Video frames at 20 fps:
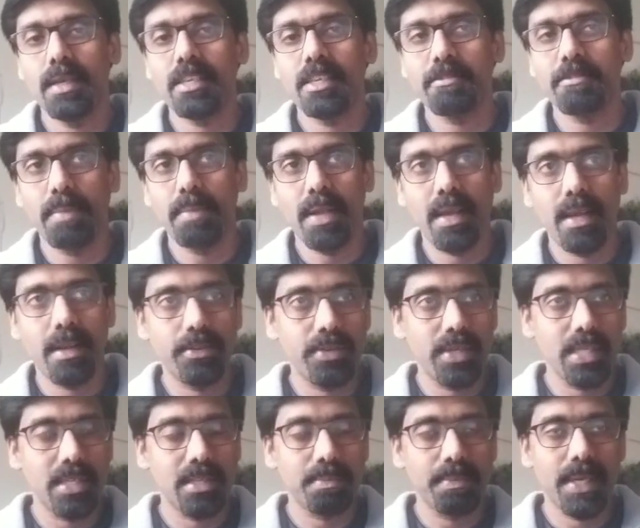display
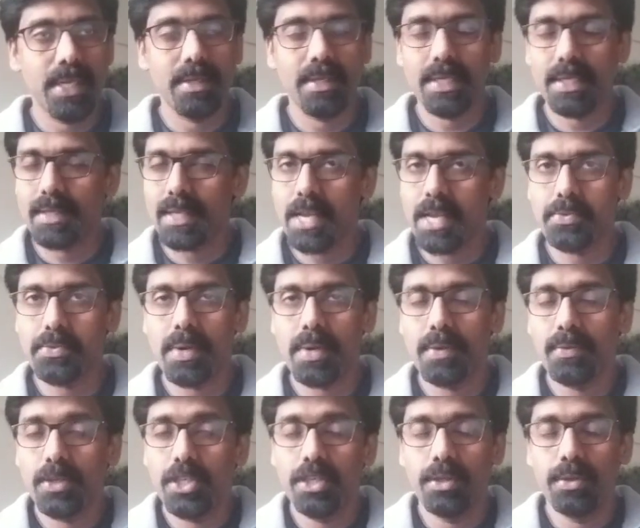advertisements, etc.,
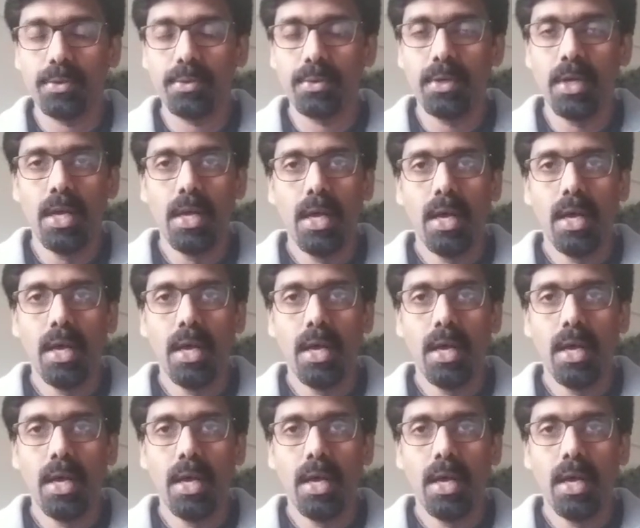which you